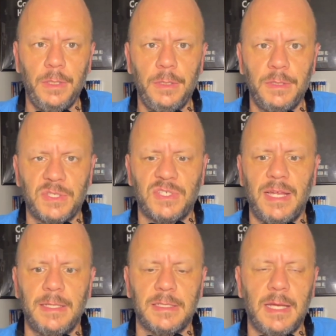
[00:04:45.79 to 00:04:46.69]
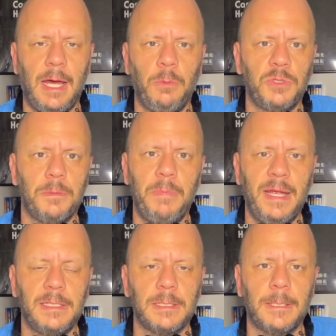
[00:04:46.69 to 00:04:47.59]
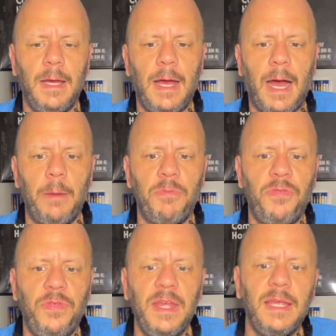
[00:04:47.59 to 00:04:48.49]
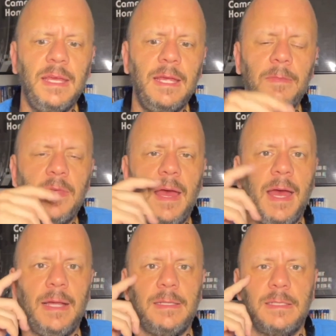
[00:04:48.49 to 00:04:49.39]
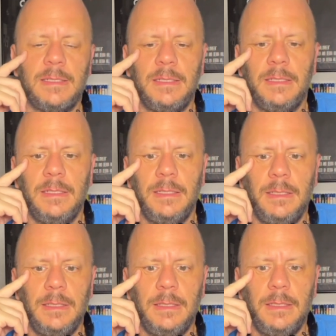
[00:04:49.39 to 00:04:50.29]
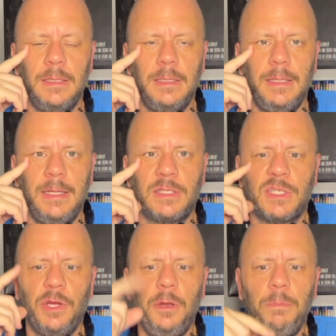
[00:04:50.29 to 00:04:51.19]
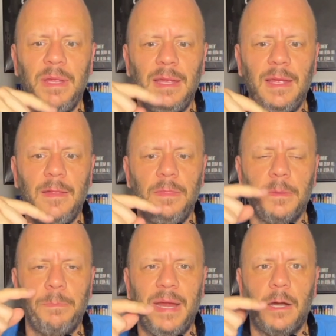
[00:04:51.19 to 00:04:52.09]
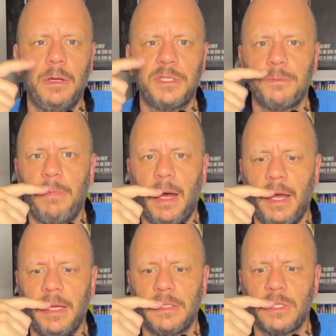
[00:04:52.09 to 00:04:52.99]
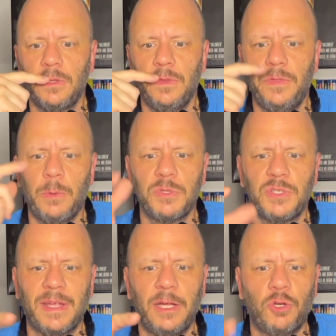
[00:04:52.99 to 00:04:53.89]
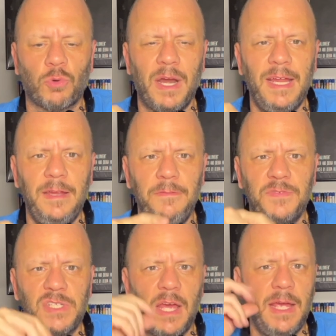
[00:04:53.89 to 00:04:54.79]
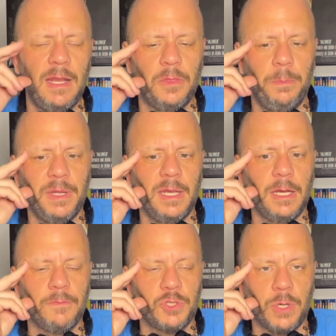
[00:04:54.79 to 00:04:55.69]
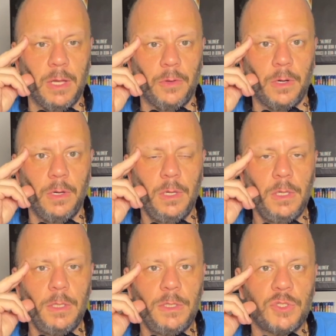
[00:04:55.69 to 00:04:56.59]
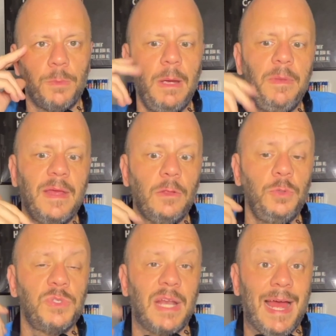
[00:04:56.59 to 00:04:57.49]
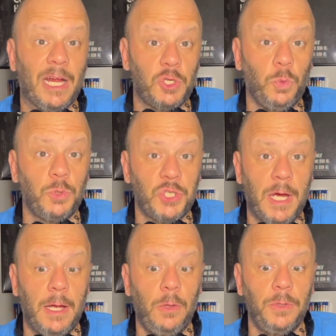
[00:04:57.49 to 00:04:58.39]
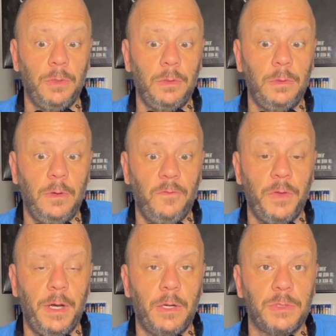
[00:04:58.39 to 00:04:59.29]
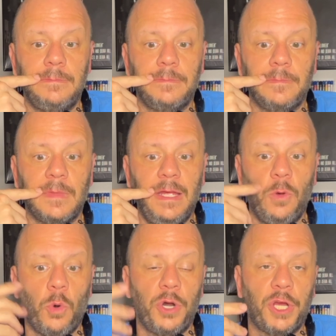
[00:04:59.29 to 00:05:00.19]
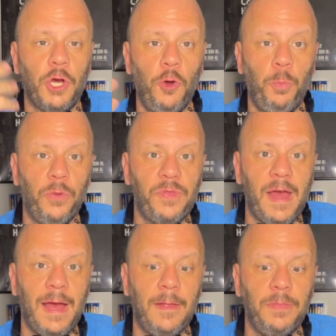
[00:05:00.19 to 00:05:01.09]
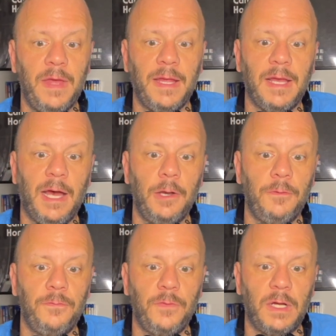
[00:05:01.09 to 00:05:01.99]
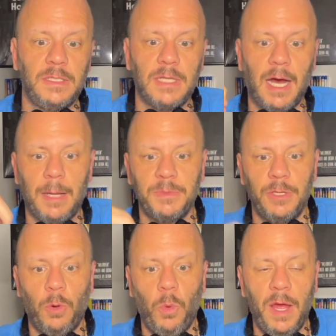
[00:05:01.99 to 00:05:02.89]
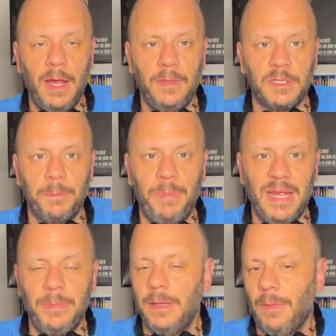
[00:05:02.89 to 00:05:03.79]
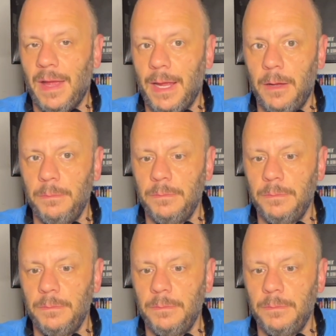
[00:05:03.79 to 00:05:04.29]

The set design was amazing. I'm thinking that it's going to be in the parents' minds. There was like a grave site at the beginning of the trailer. So maybe they lose an actual child of theirs in order to cope with that, they kind of adopt in a way this baby lamb